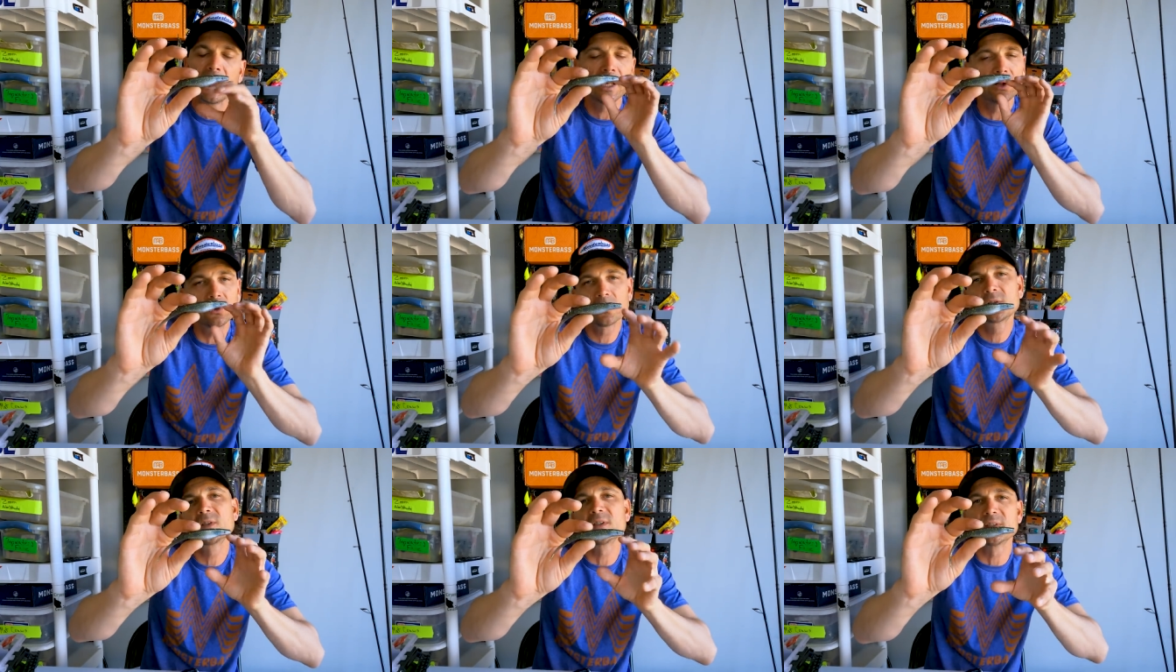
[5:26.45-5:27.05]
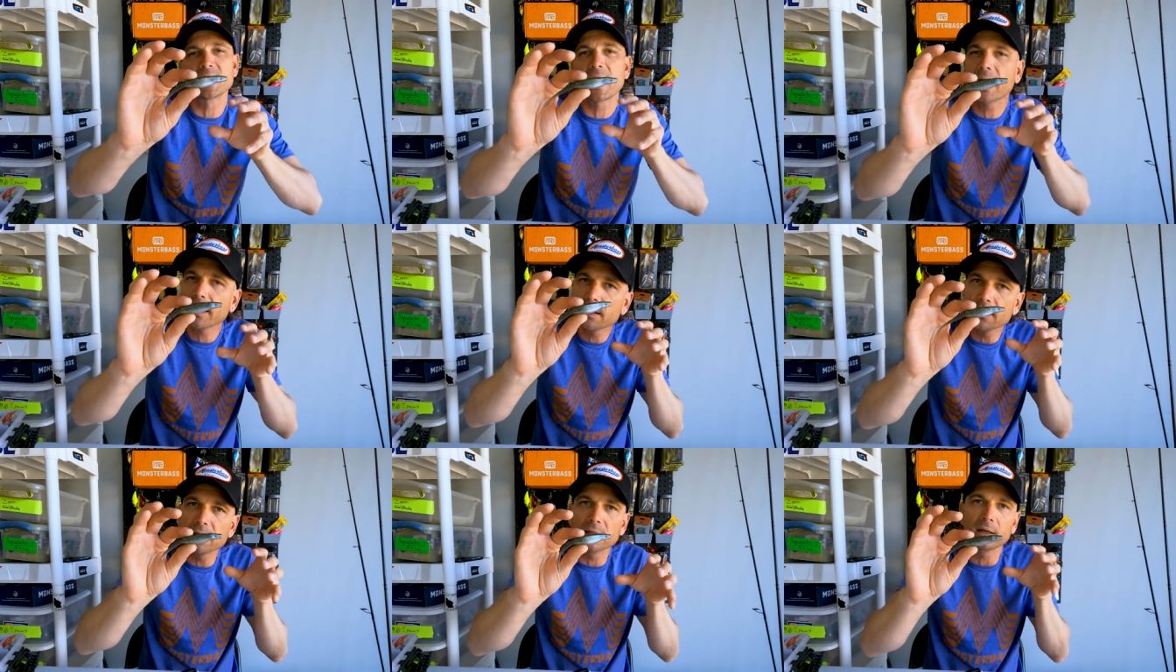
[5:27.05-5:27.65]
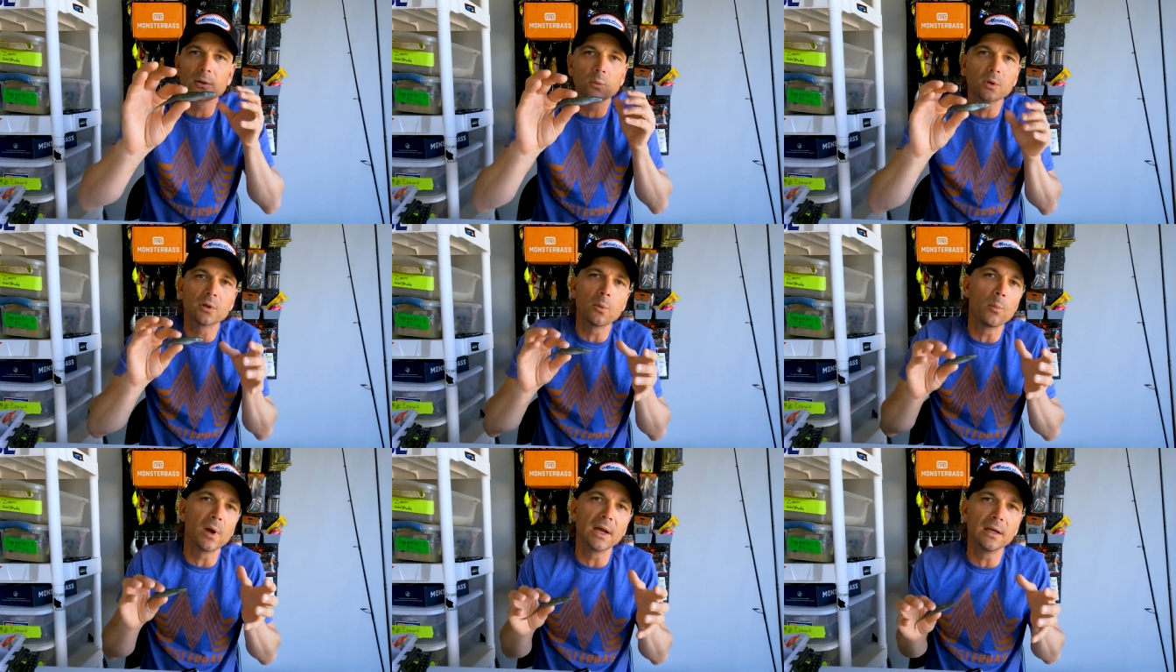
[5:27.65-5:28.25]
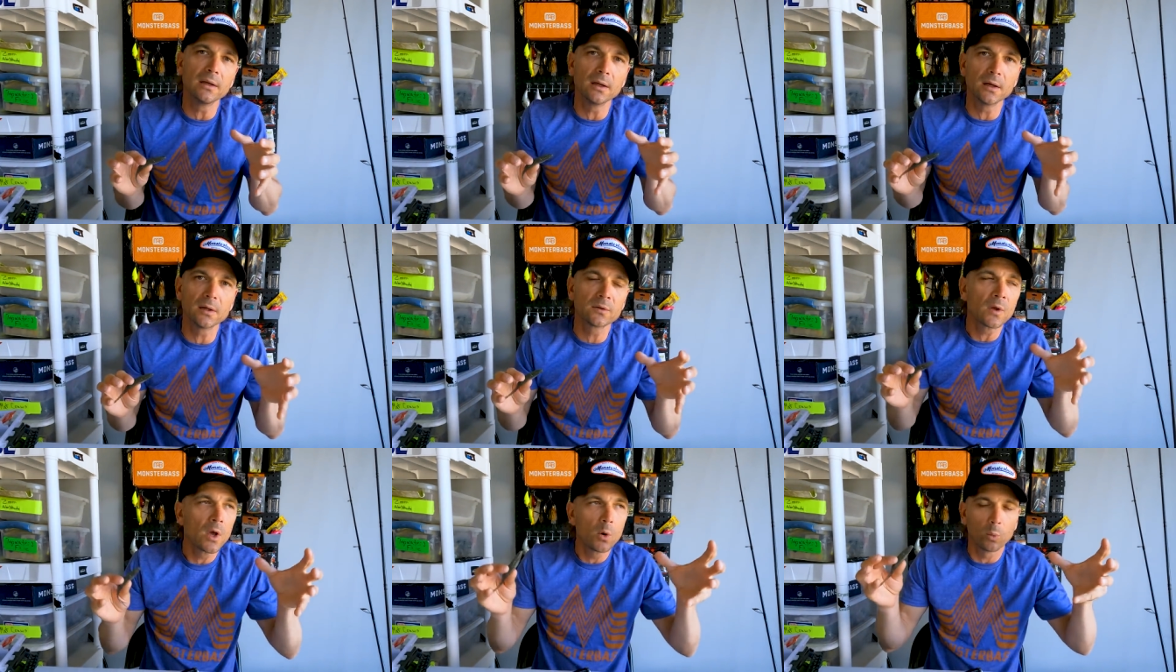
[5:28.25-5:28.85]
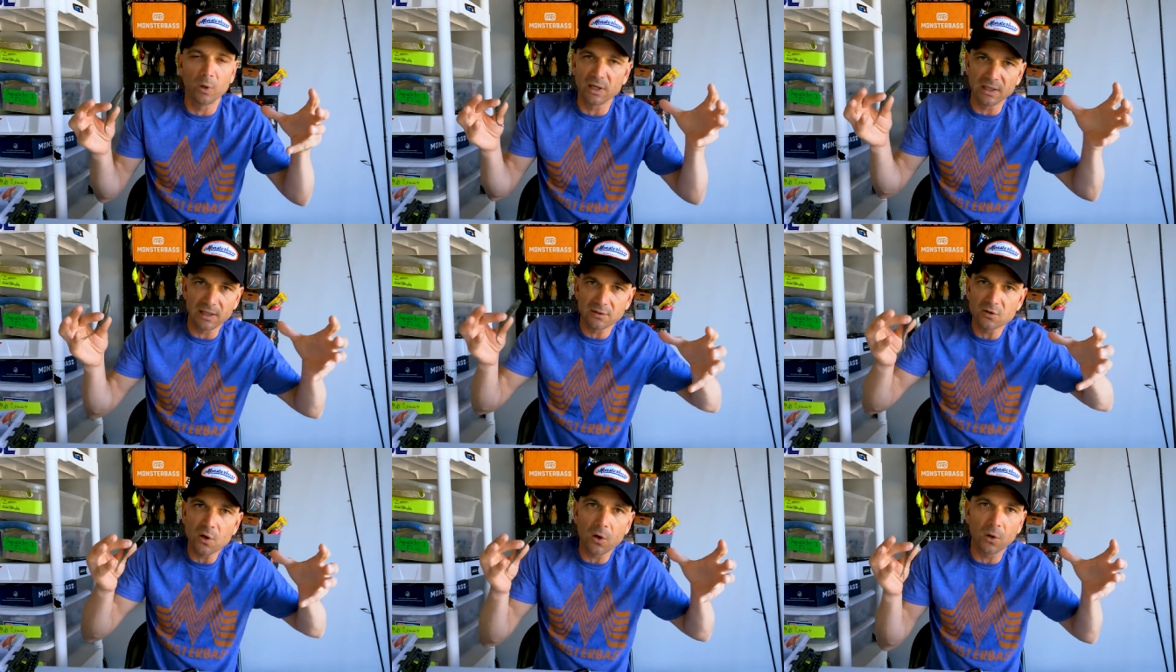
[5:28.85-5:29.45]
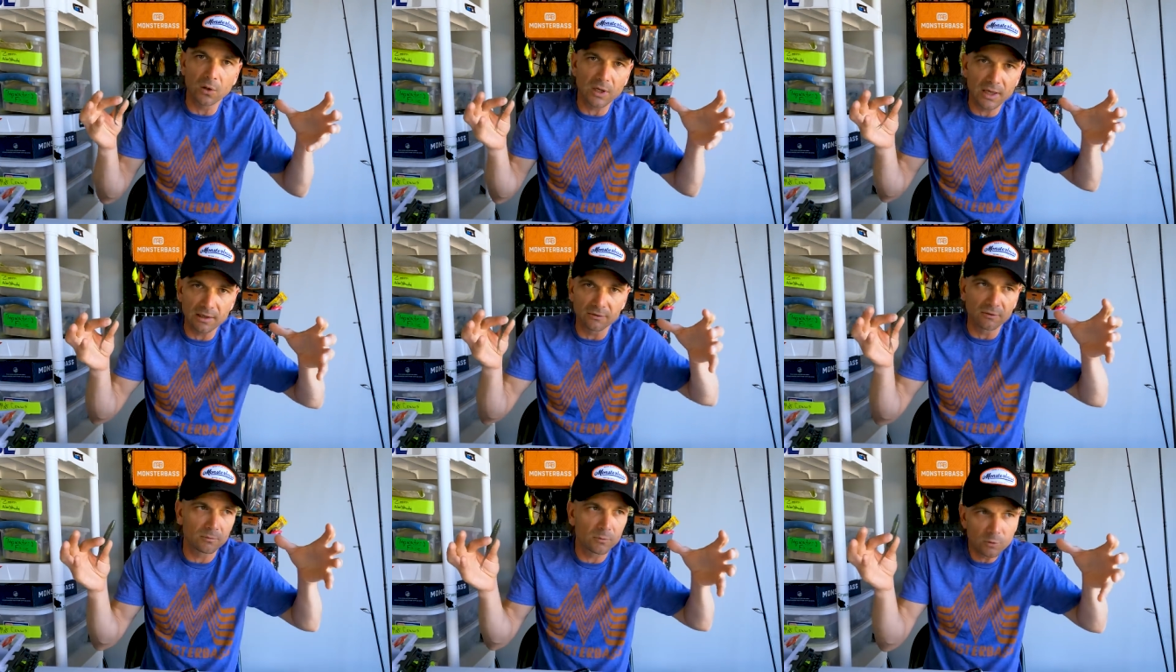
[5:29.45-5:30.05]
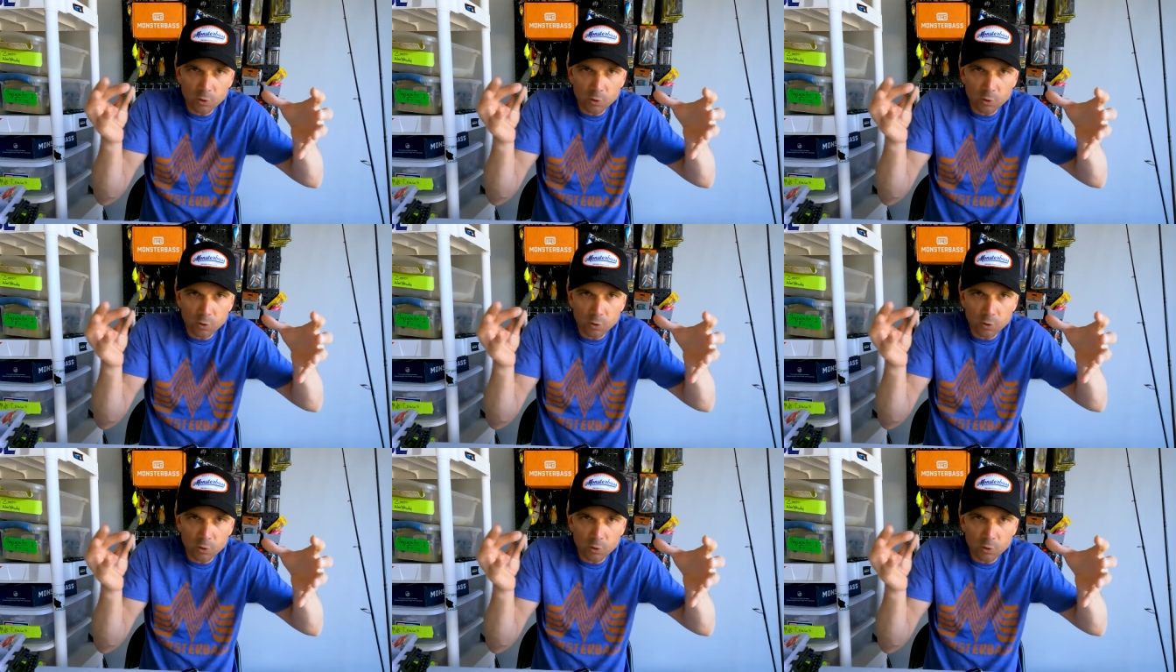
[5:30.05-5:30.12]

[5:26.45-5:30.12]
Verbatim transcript: it looks exactly like what the bait does when it gets all kind of